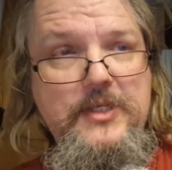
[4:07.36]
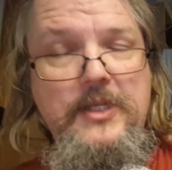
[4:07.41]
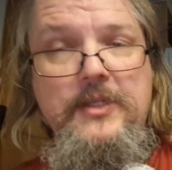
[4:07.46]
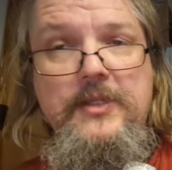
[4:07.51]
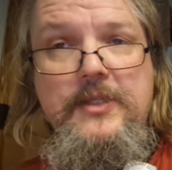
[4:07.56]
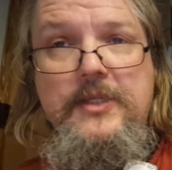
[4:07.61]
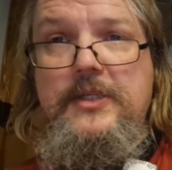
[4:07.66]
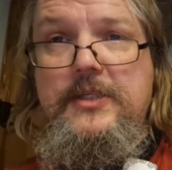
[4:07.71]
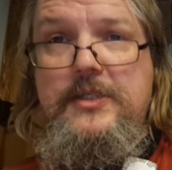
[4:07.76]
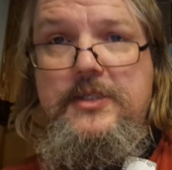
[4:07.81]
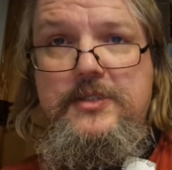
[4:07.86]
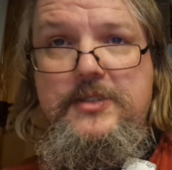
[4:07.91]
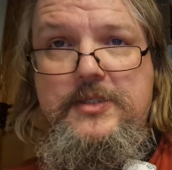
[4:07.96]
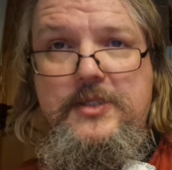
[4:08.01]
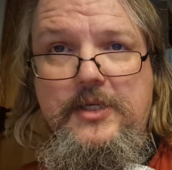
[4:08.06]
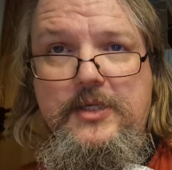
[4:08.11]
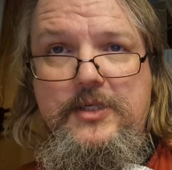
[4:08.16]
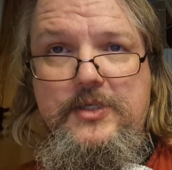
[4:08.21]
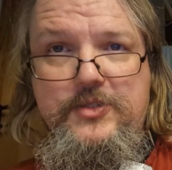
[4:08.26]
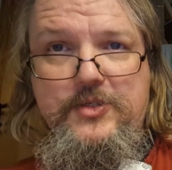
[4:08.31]
and these are
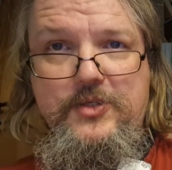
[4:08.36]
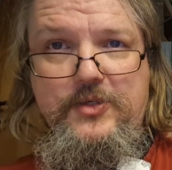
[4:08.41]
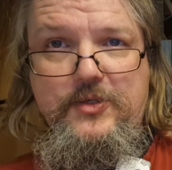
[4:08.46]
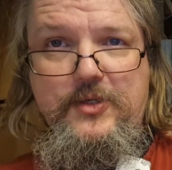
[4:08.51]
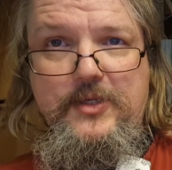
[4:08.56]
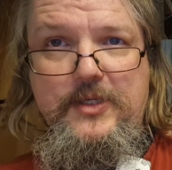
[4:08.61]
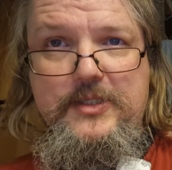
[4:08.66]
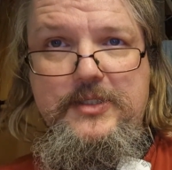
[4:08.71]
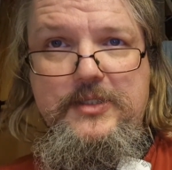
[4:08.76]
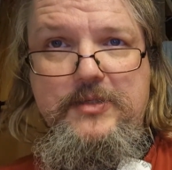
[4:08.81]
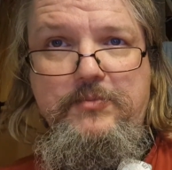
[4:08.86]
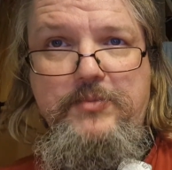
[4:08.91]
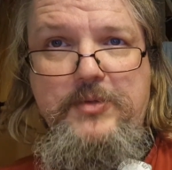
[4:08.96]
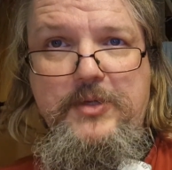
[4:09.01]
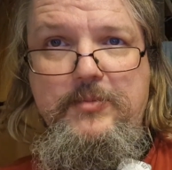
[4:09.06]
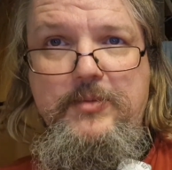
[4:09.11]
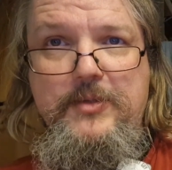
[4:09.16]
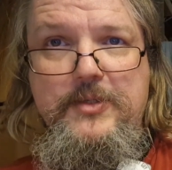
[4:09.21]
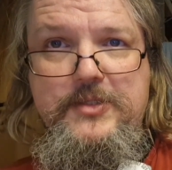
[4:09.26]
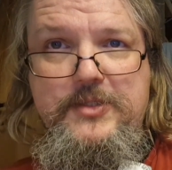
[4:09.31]
still in circulation.
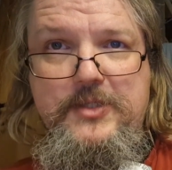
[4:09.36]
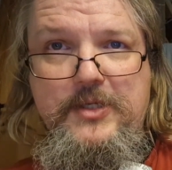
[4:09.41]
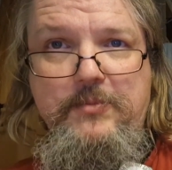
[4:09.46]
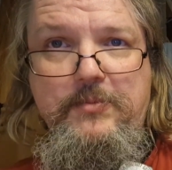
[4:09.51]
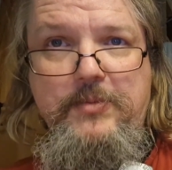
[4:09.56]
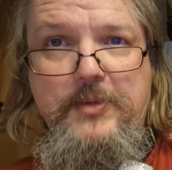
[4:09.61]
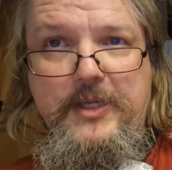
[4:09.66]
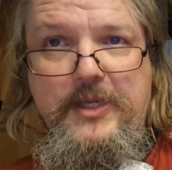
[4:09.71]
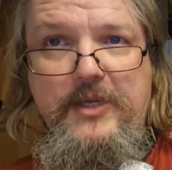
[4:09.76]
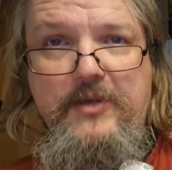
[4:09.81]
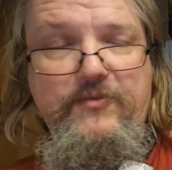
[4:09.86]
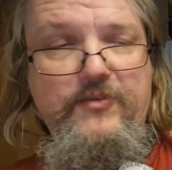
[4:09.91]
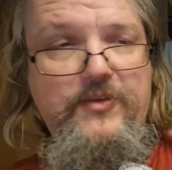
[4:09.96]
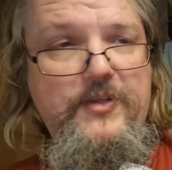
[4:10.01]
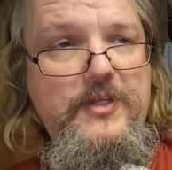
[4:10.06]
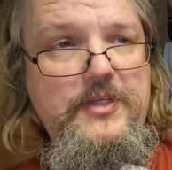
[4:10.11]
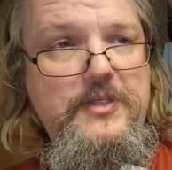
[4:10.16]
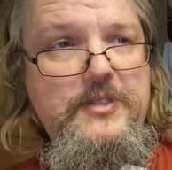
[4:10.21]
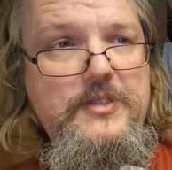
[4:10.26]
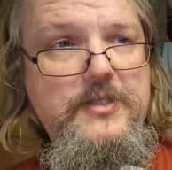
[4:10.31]
People are still playing for
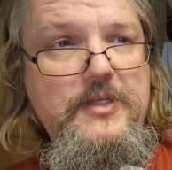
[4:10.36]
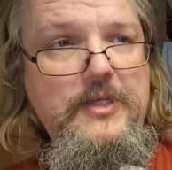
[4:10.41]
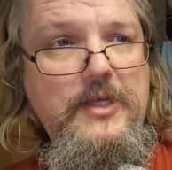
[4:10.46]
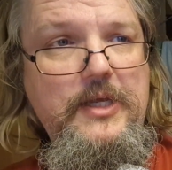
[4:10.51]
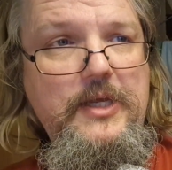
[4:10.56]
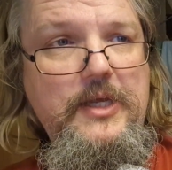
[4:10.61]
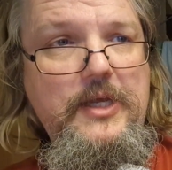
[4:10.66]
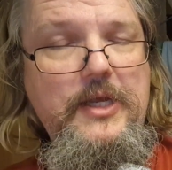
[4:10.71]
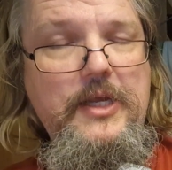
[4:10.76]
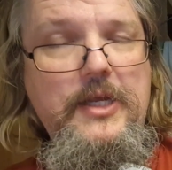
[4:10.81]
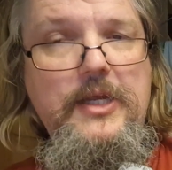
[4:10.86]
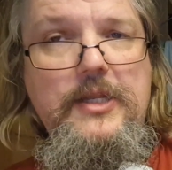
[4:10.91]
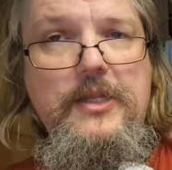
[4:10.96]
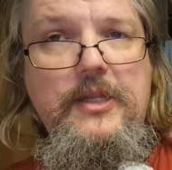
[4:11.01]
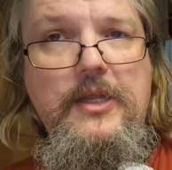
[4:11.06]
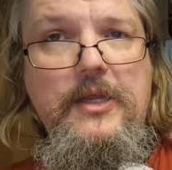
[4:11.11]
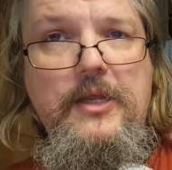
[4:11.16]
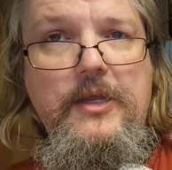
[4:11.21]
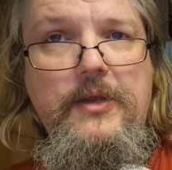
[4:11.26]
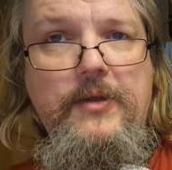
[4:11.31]
these.
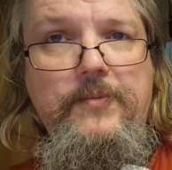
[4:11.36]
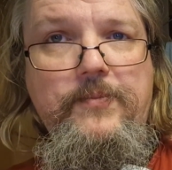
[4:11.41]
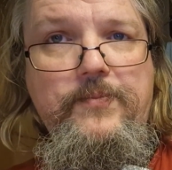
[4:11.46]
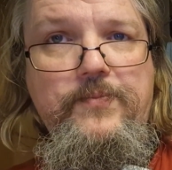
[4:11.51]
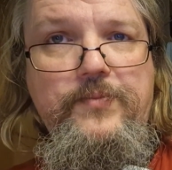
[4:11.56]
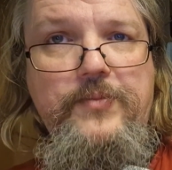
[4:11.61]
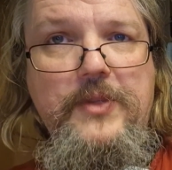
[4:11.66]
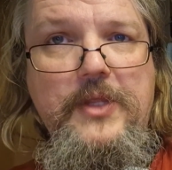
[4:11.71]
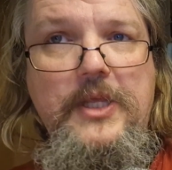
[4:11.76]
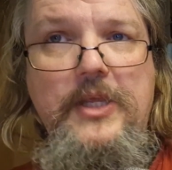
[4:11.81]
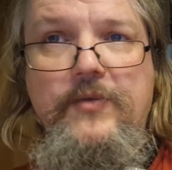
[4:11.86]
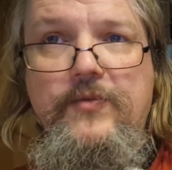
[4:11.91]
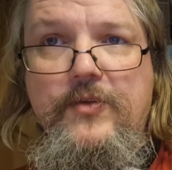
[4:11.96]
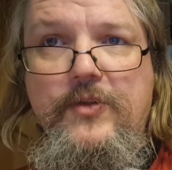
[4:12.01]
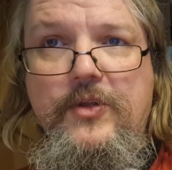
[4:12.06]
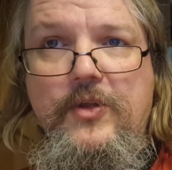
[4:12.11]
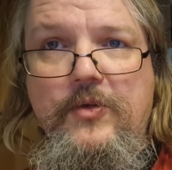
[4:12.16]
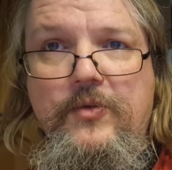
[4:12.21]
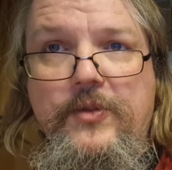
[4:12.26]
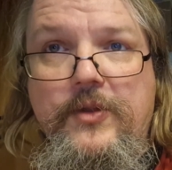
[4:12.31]
Even
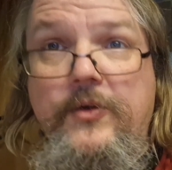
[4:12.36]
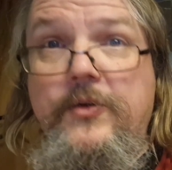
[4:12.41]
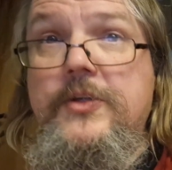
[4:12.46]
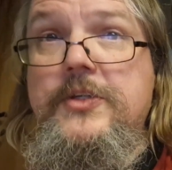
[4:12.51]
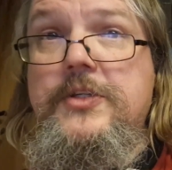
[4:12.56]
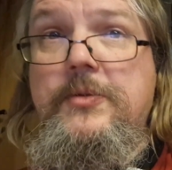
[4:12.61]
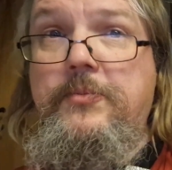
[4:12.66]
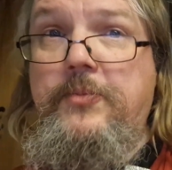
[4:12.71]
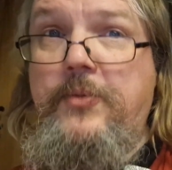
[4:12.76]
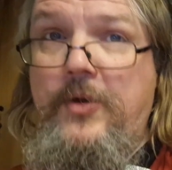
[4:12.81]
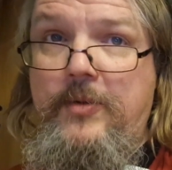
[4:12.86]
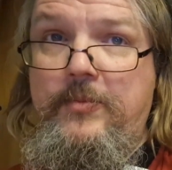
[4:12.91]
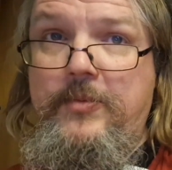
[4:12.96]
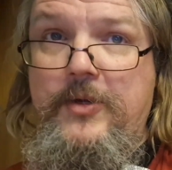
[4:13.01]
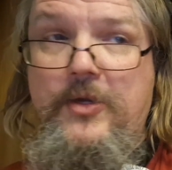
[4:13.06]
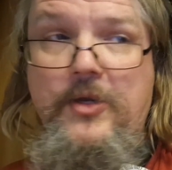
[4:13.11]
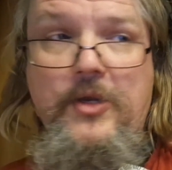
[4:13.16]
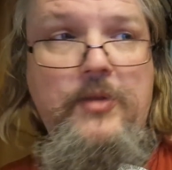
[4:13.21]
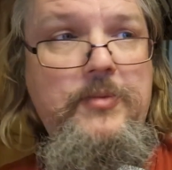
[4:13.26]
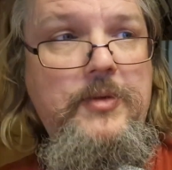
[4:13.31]
though there is a proper
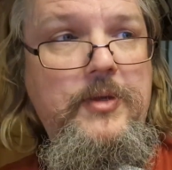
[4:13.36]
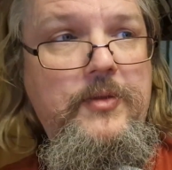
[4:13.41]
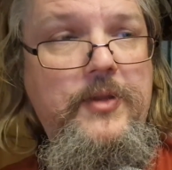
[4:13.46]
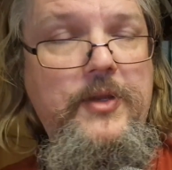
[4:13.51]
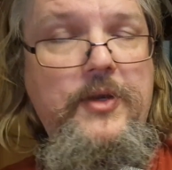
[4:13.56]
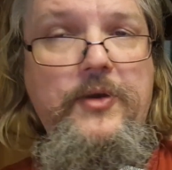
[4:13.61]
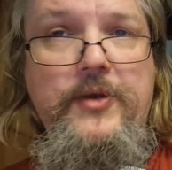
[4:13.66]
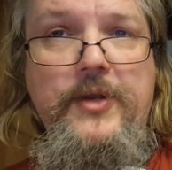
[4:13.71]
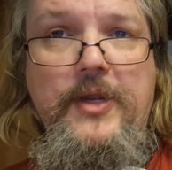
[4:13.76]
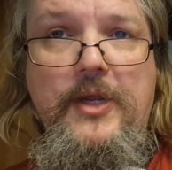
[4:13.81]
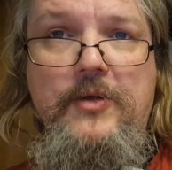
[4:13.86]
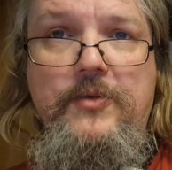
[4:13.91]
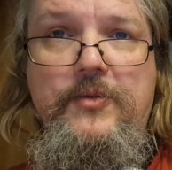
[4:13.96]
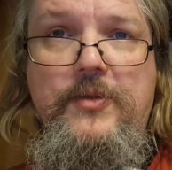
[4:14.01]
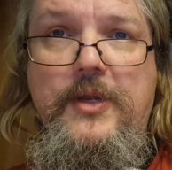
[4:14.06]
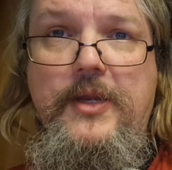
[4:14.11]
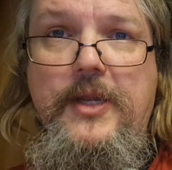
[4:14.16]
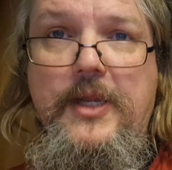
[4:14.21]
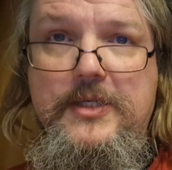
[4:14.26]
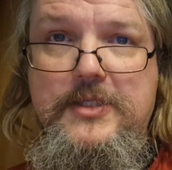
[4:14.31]
club out there now
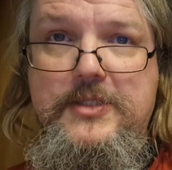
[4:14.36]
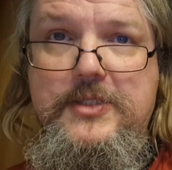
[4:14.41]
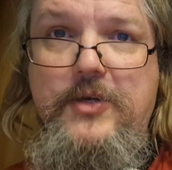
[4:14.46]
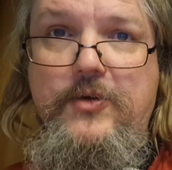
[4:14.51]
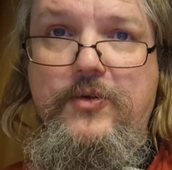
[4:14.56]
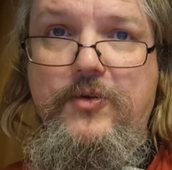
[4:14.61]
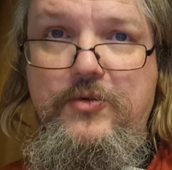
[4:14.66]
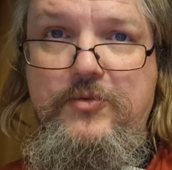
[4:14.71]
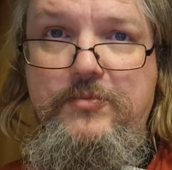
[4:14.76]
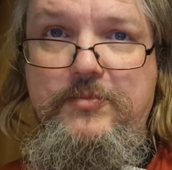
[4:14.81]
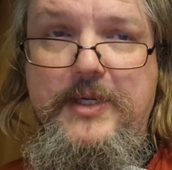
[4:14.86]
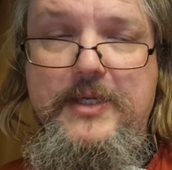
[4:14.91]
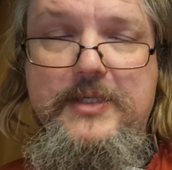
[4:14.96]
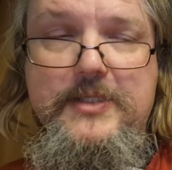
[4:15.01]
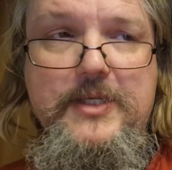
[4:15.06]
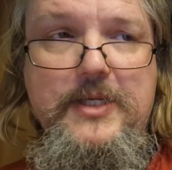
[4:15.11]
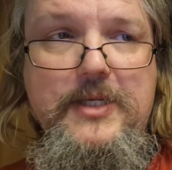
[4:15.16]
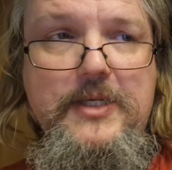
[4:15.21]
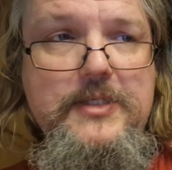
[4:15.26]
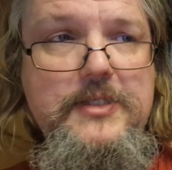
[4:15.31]
that has their own back
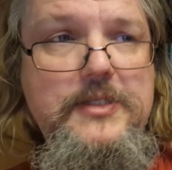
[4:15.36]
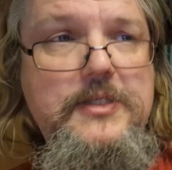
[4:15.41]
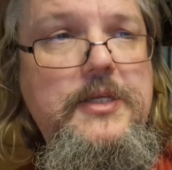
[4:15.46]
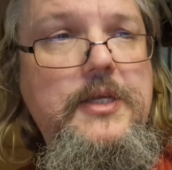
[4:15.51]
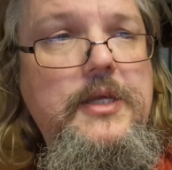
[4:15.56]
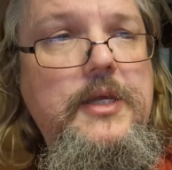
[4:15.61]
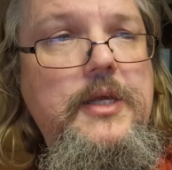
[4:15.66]
tags,